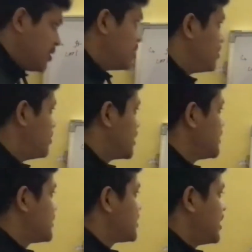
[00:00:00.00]
what is
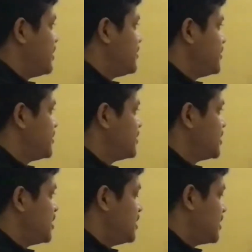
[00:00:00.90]

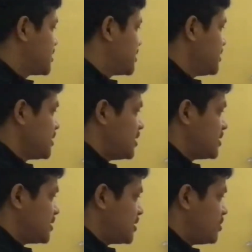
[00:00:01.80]
self-induction
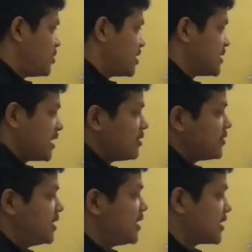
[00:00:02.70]
and what is
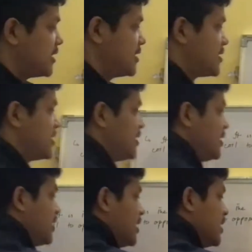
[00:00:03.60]
self-inductance.
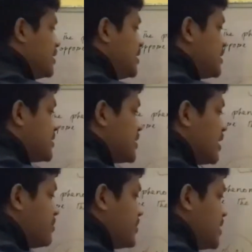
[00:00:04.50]
And this
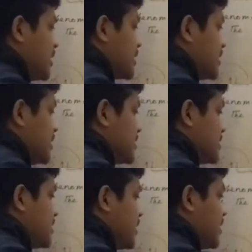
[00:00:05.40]
self-inductance
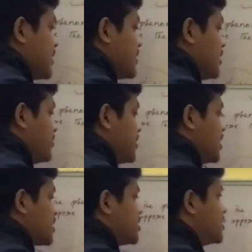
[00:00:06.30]
and
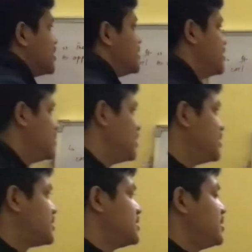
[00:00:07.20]
self-induction,
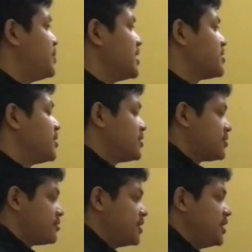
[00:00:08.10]
it depends on
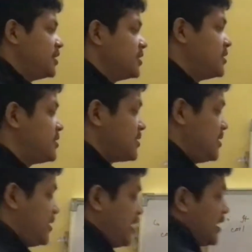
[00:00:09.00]
three. This
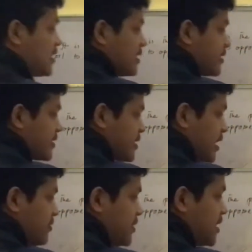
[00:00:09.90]
L,
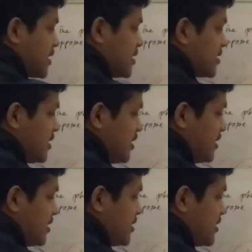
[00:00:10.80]
self-inductance,
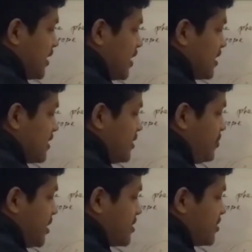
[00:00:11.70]
this L
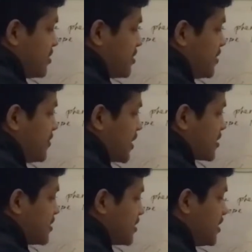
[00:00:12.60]
depends on three
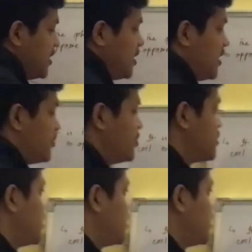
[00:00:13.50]
factors, and those